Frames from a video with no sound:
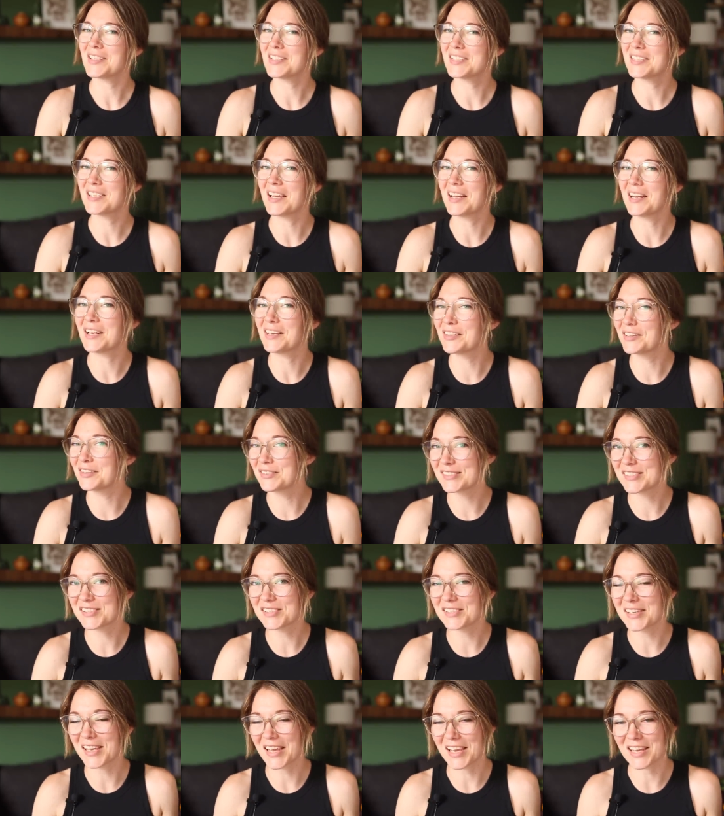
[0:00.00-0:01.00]
this at a
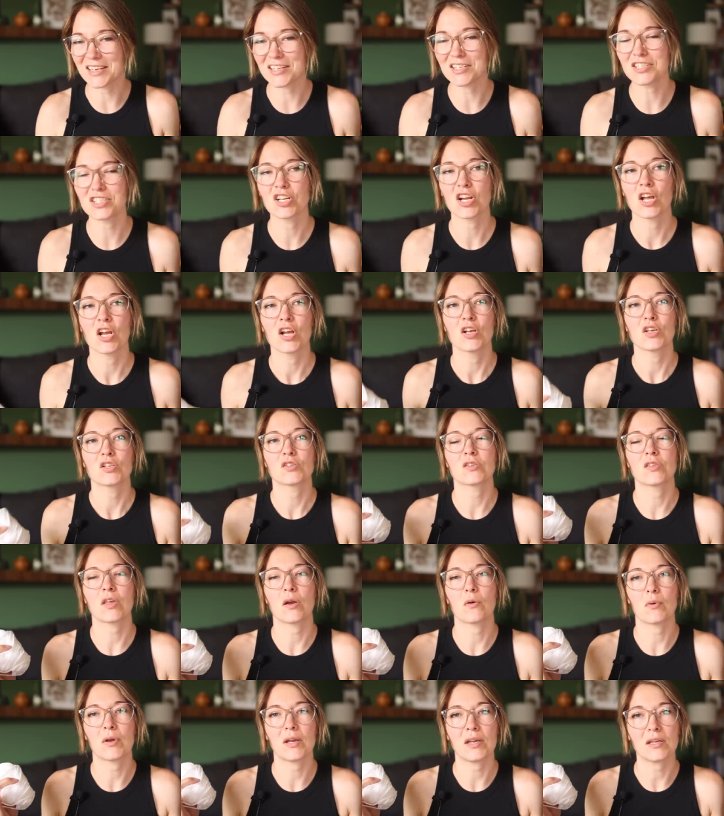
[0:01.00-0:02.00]
looser gauge so
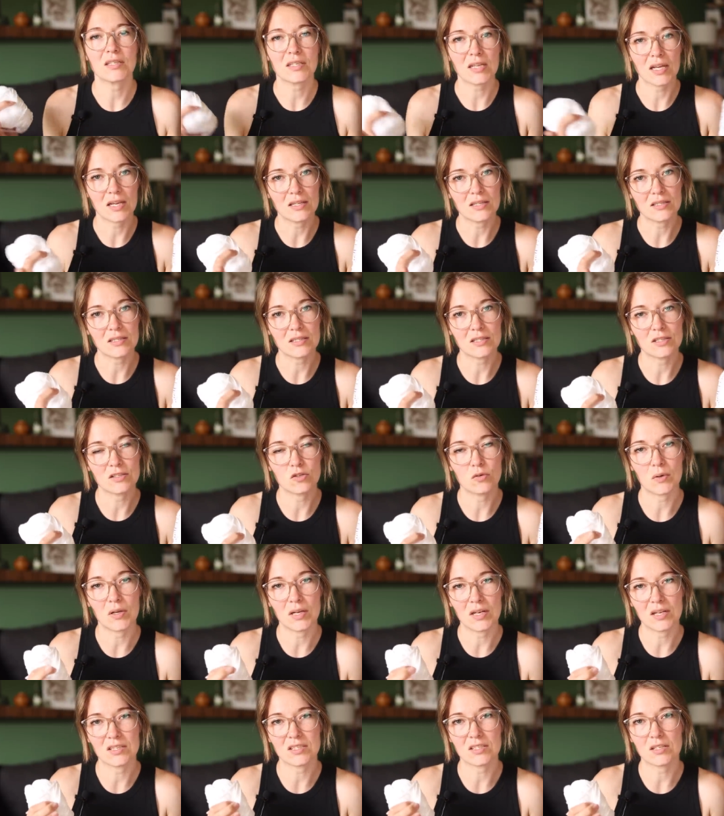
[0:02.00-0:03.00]
that way it tightens into
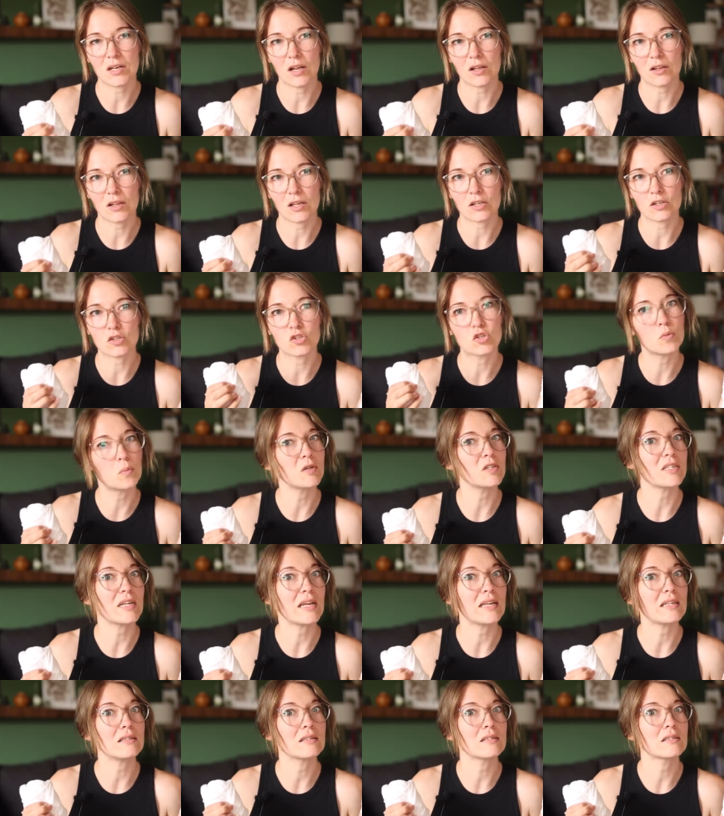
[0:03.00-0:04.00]
it and it's not like super
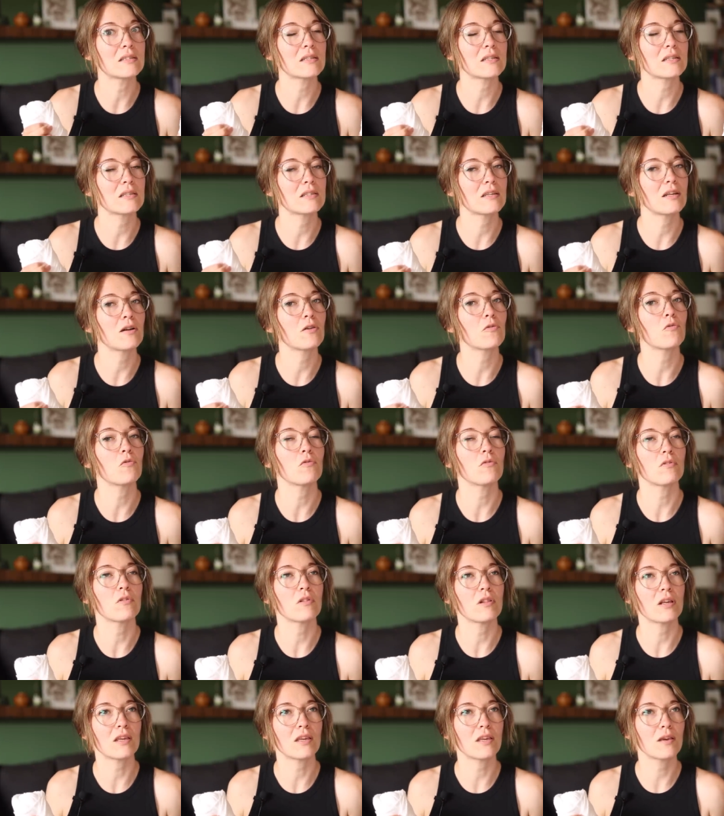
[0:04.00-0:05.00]
dense because I don't
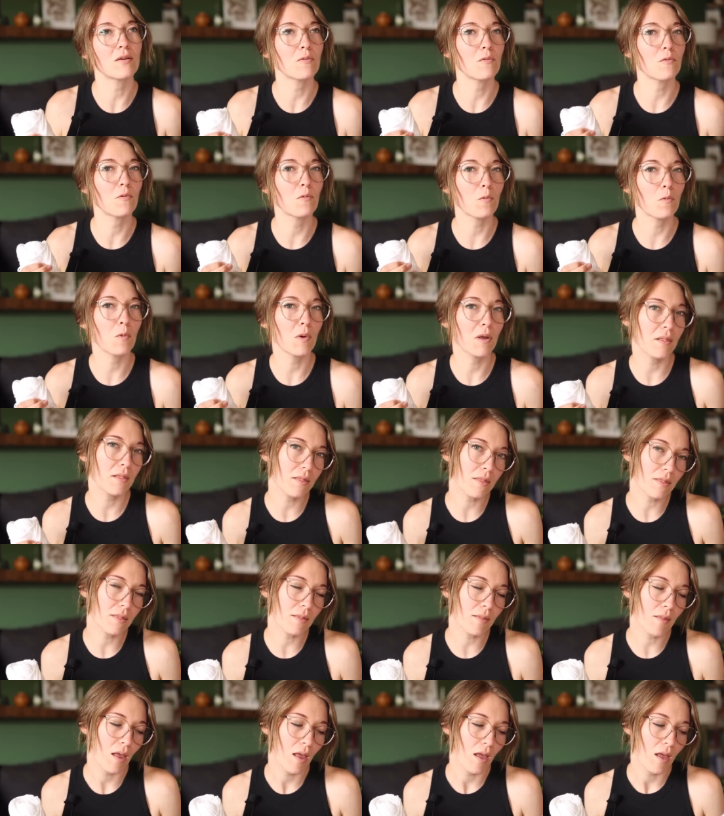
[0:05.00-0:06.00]
like it
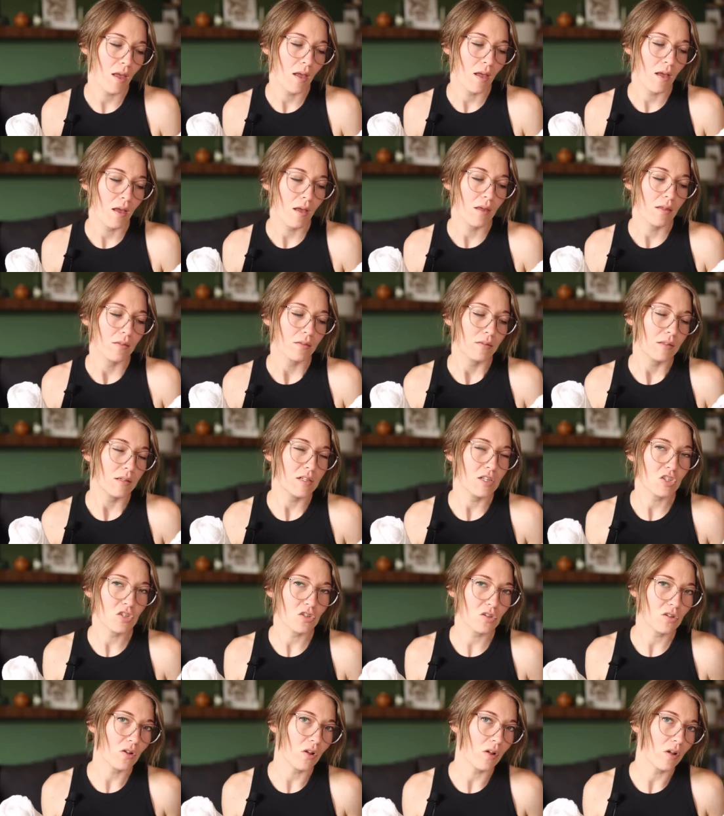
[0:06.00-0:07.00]
when the
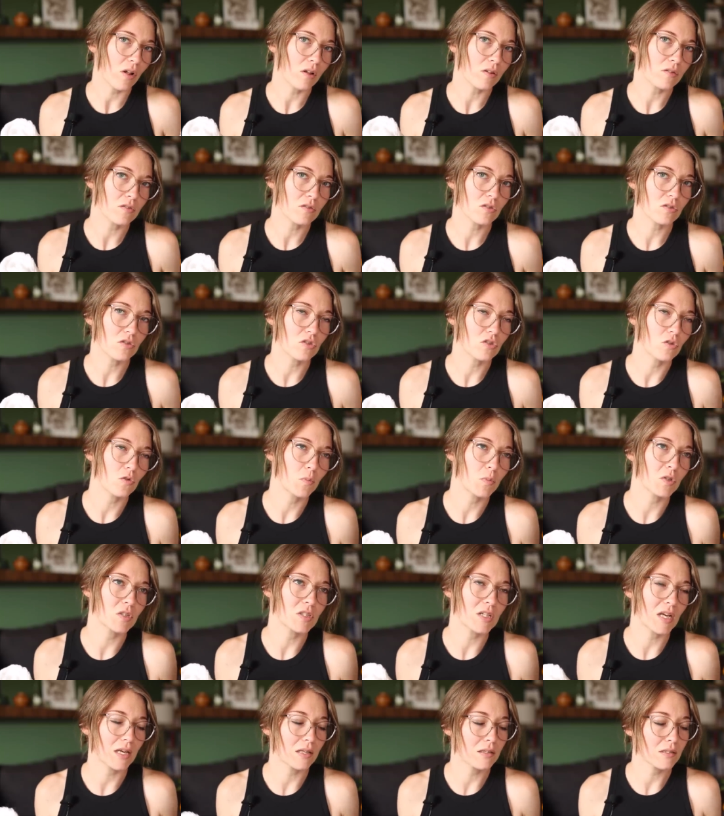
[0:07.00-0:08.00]
dishcloths are
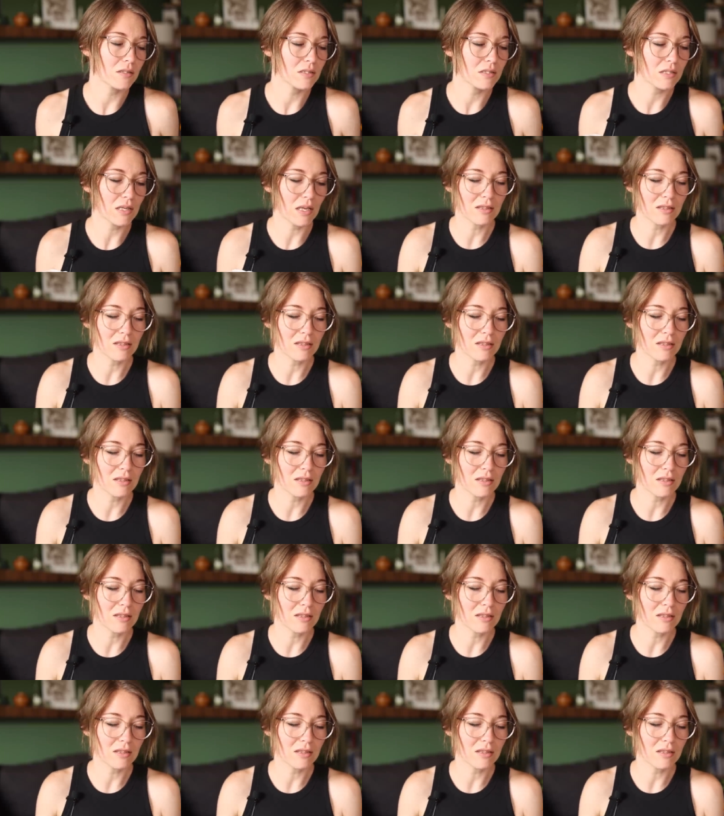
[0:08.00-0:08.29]
super dense.